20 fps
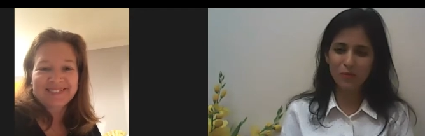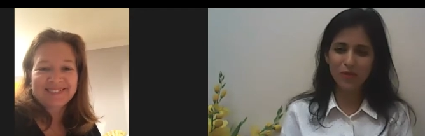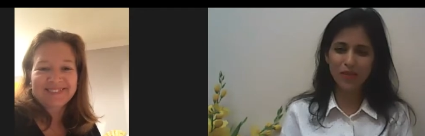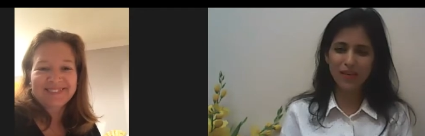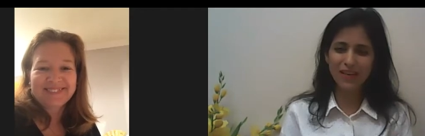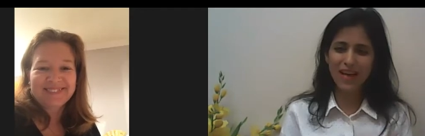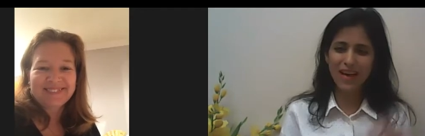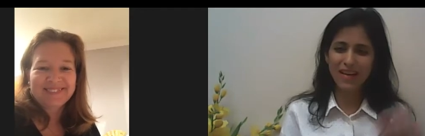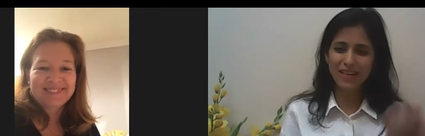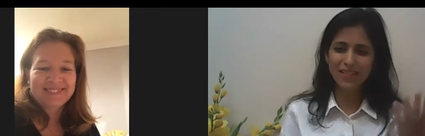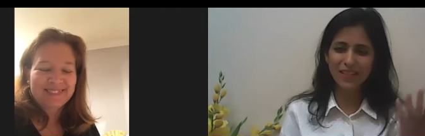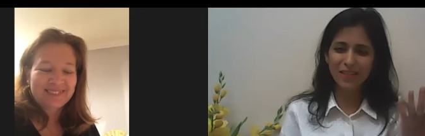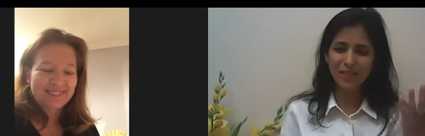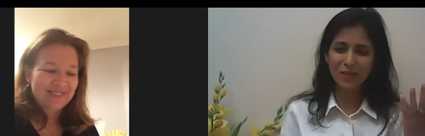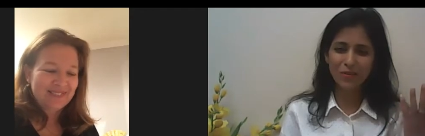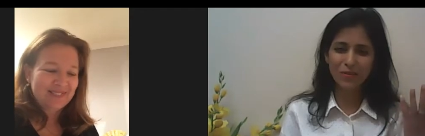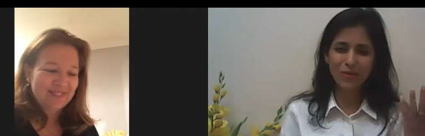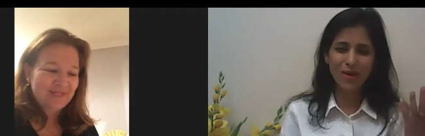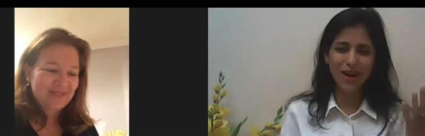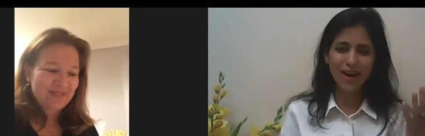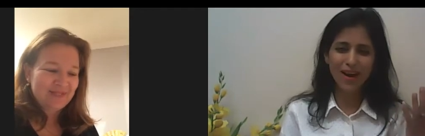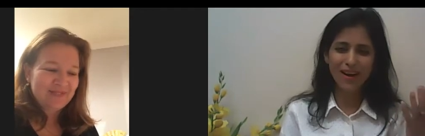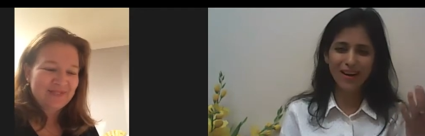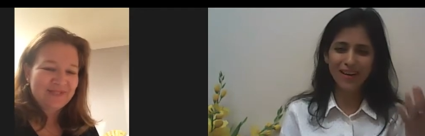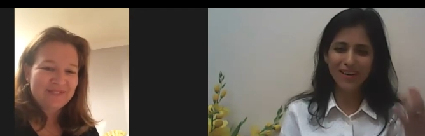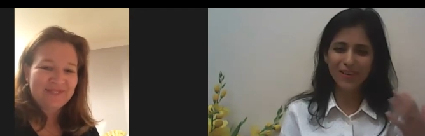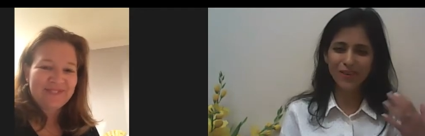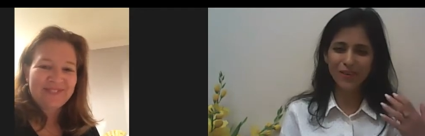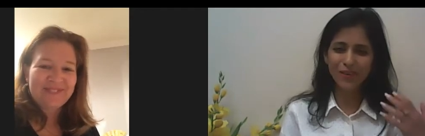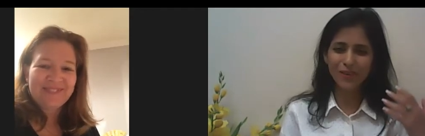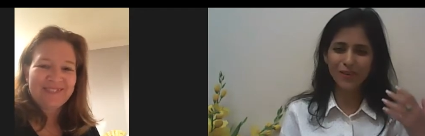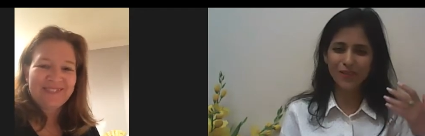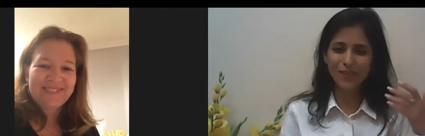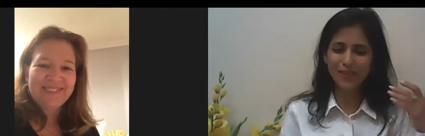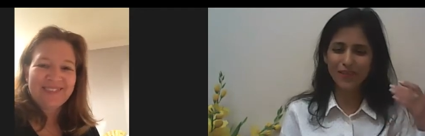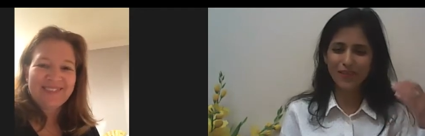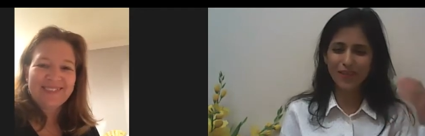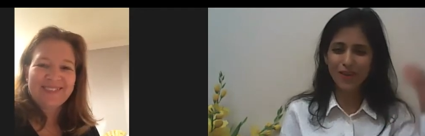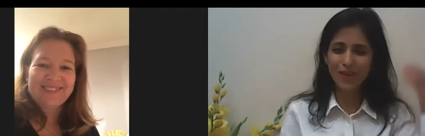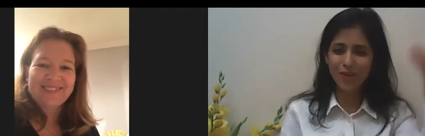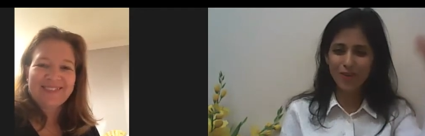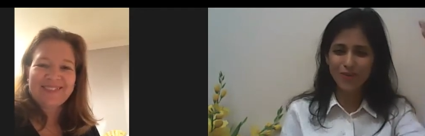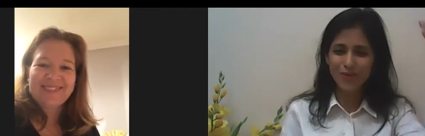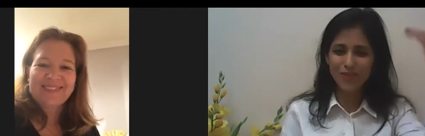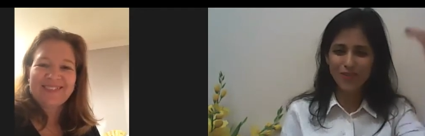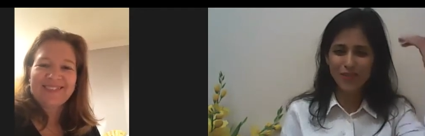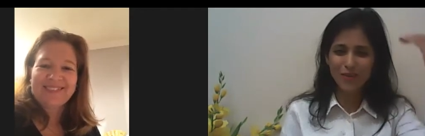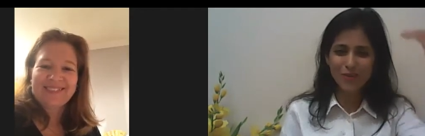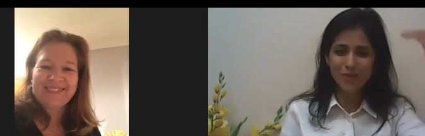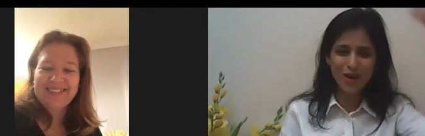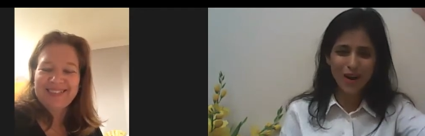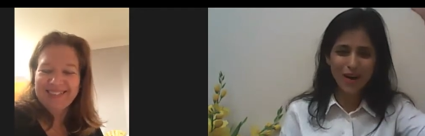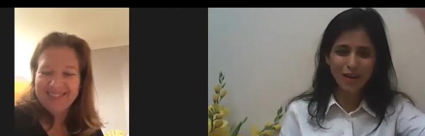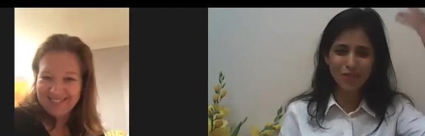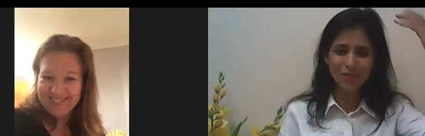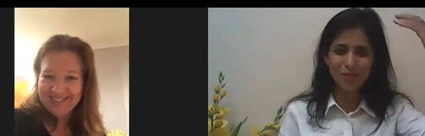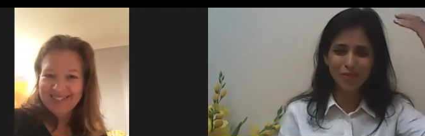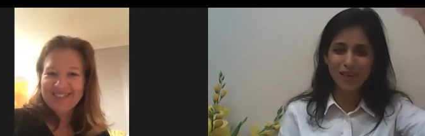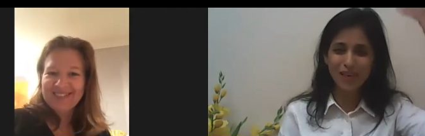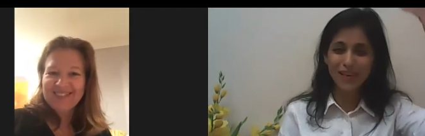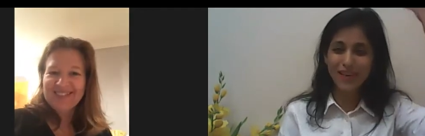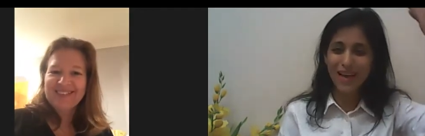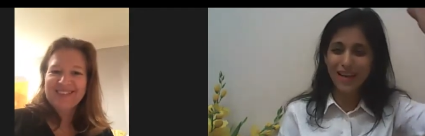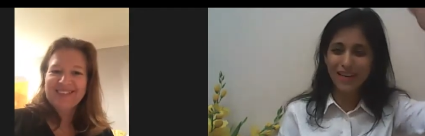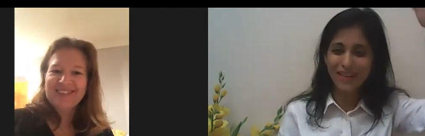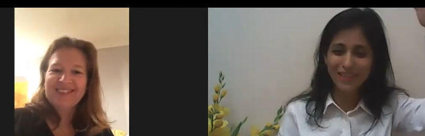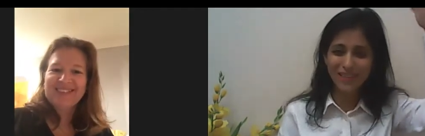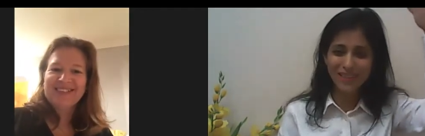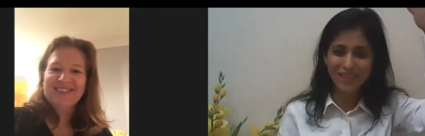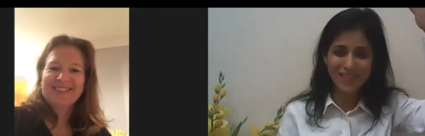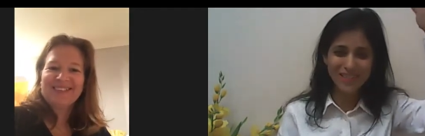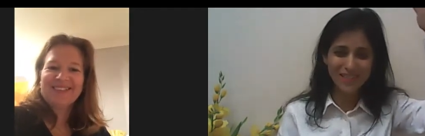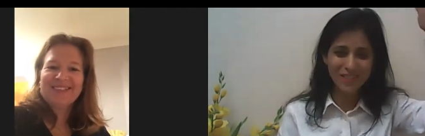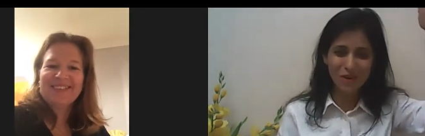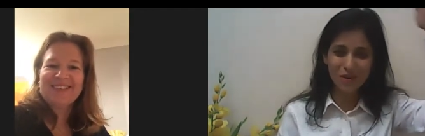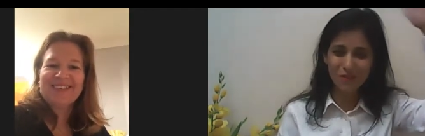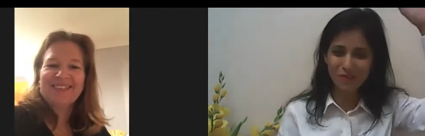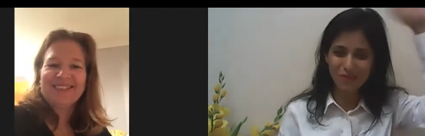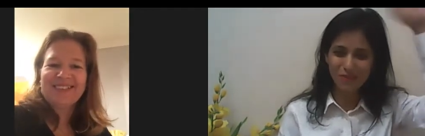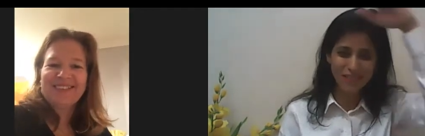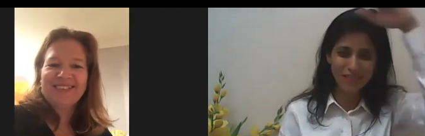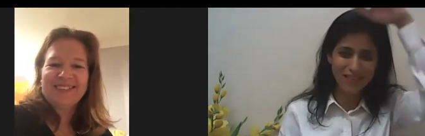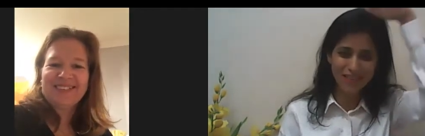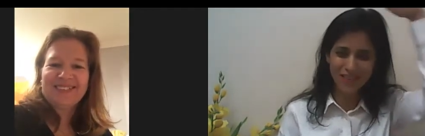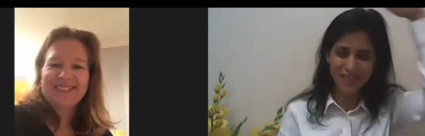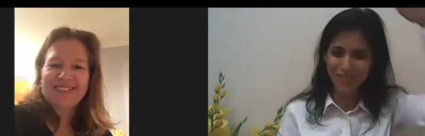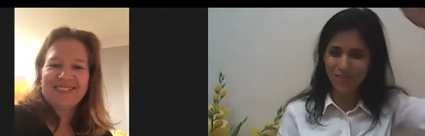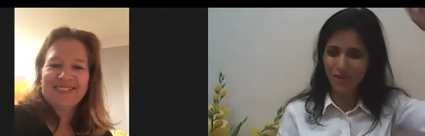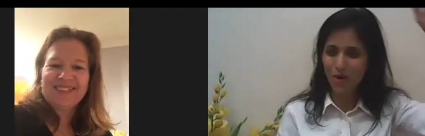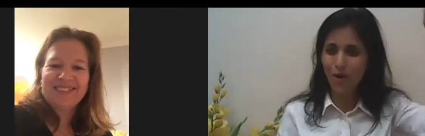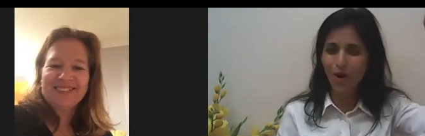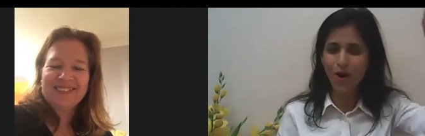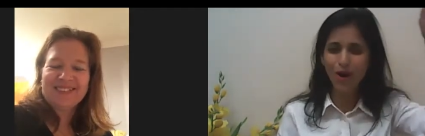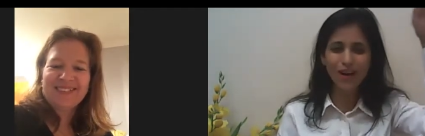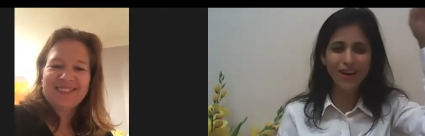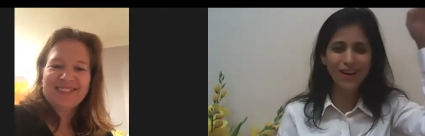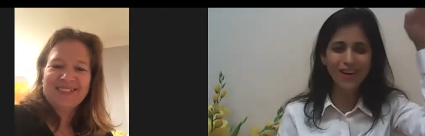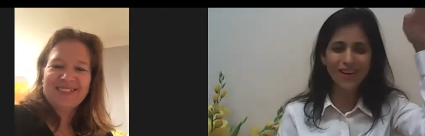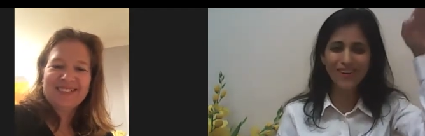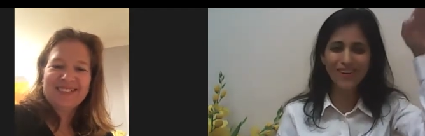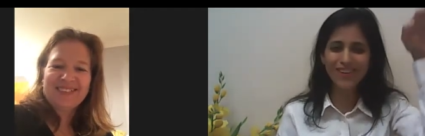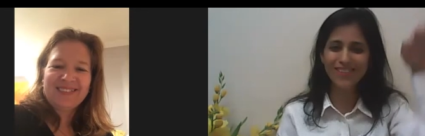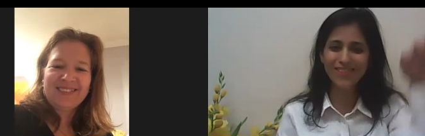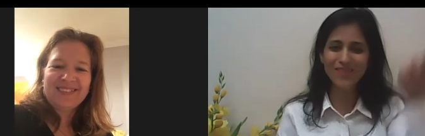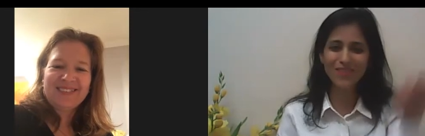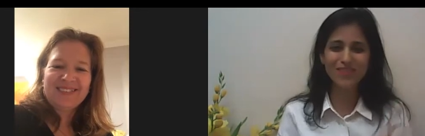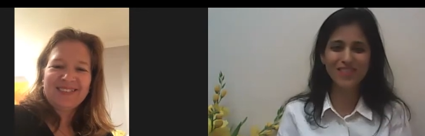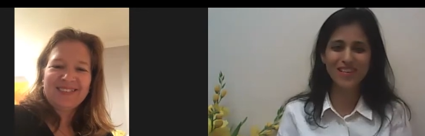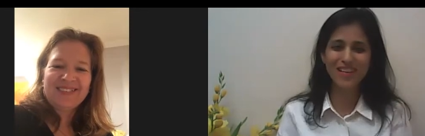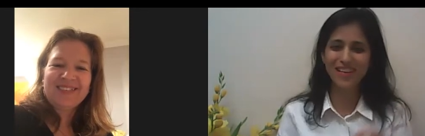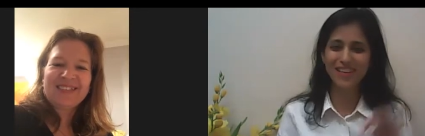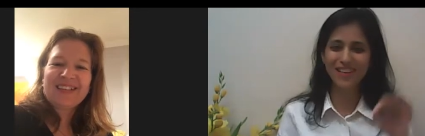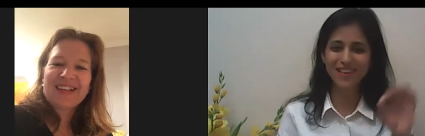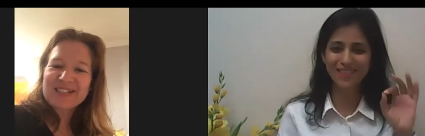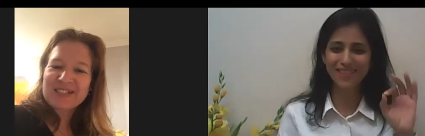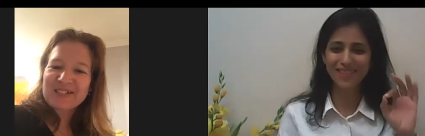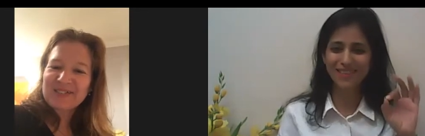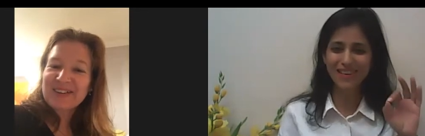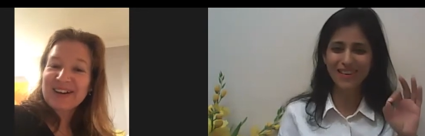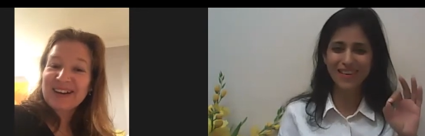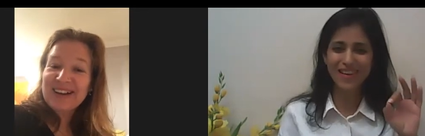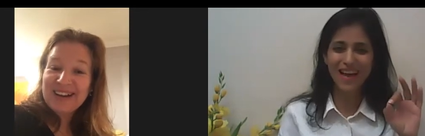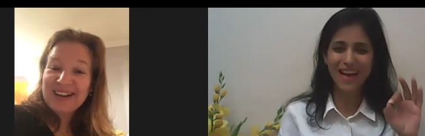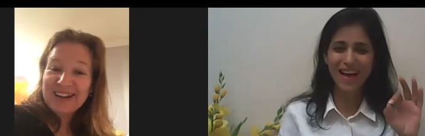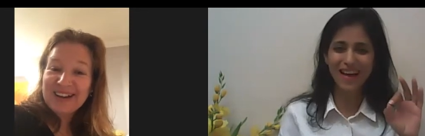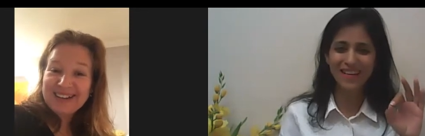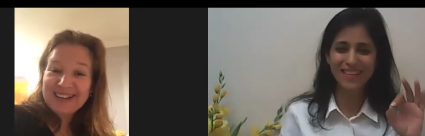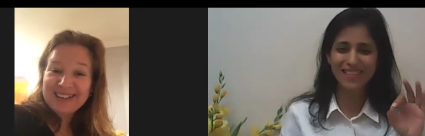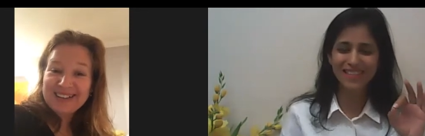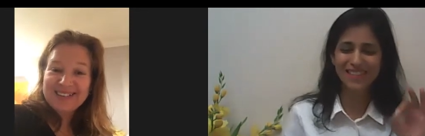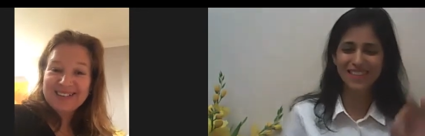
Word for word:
Speaker 1: the lighter you are, you know, the closer you are to the lightest of the all. Who's like That's right.